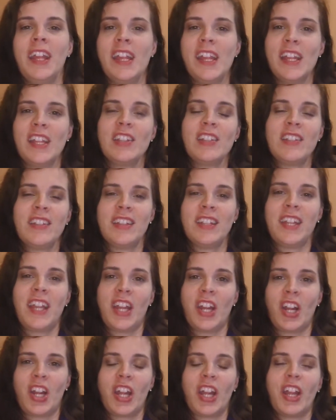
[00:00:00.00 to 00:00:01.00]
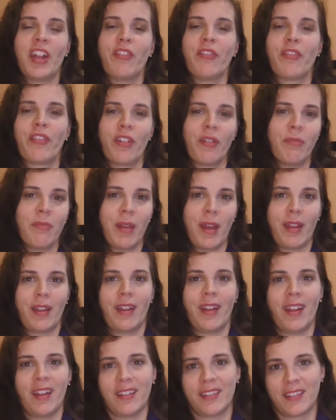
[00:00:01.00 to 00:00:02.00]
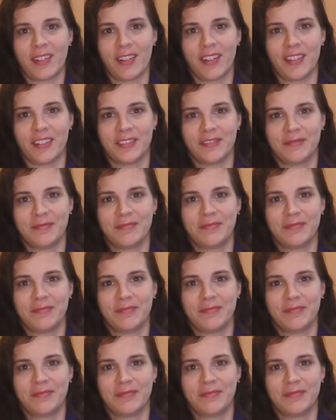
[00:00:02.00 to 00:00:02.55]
into the area from Madagascar.